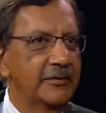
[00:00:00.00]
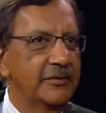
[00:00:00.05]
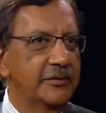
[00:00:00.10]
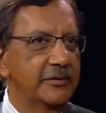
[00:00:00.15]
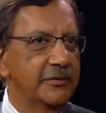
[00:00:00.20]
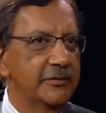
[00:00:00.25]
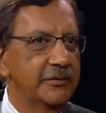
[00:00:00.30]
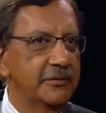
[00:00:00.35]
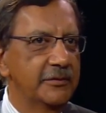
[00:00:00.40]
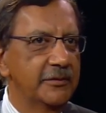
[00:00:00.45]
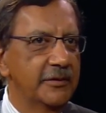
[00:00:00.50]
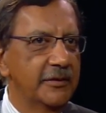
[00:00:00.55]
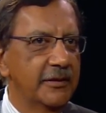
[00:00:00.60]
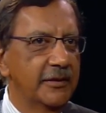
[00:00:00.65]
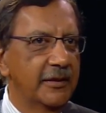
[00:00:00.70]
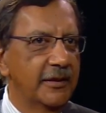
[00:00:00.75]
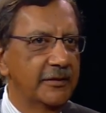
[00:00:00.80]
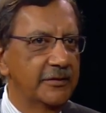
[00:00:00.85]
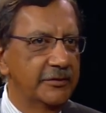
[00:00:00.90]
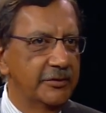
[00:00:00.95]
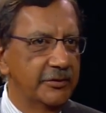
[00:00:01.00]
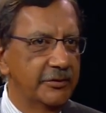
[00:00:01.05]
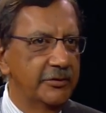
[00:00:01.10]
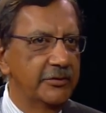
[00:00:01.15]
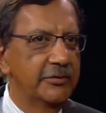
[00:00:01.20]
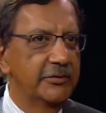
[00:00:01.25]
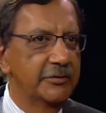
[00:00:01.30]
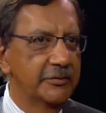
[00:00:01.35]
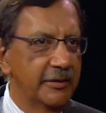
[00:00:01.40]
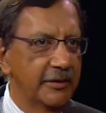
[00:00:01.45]
to
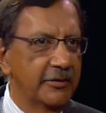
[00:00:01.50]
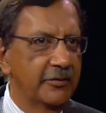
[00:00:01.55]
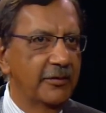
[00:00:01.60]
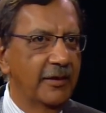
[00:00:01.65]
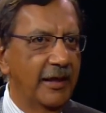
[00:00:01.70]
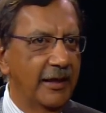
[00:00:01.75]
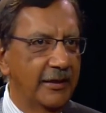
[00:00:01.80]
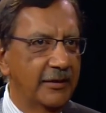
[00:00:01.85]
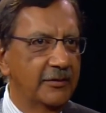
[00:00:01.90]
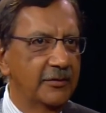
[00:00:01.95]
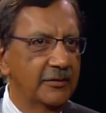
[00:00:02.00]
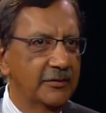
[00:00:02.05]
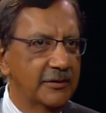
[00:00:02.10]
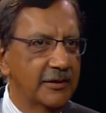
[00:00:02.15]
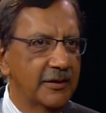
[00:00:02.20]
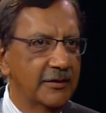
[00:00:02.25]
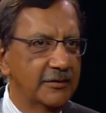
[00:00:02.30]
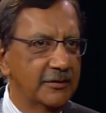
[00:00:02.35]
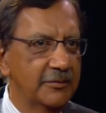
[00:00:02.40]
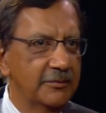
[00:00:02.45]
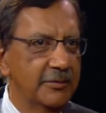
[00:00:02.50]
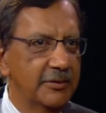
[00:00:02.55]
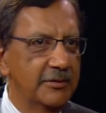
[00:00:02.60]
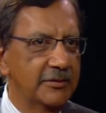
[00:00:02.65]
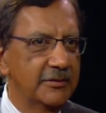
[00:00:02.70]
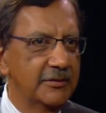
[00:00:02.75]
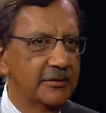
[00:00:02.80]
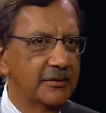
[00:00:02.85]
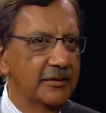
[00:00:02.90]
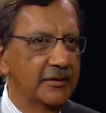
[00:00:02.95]
continue to attract those
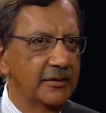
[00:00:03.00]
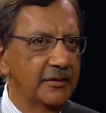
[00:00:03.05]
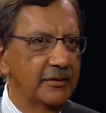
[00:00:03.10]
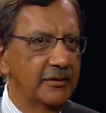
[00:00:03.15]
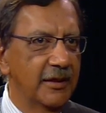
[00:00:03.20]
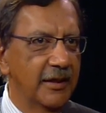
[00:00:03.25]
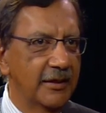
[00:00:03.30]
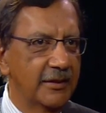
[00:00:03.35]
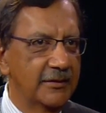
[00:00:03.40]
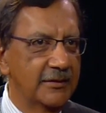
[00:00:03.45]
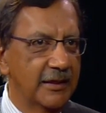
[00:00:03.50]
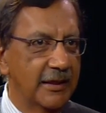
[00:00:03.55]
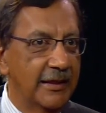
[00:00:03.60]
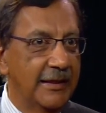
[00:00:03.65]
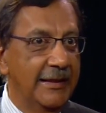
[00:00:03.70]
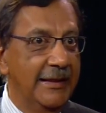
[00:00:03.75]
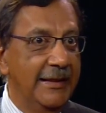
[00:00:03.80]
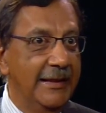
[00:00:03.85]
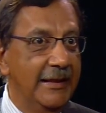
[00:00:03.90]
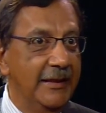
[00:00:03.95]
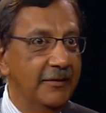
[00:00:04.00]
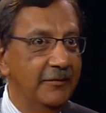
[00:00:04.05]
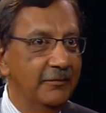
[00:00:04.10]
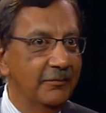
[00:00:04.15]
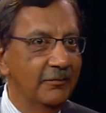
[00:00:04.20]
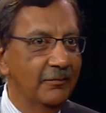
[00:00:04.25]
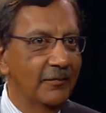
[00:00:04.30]
customers. That is the key.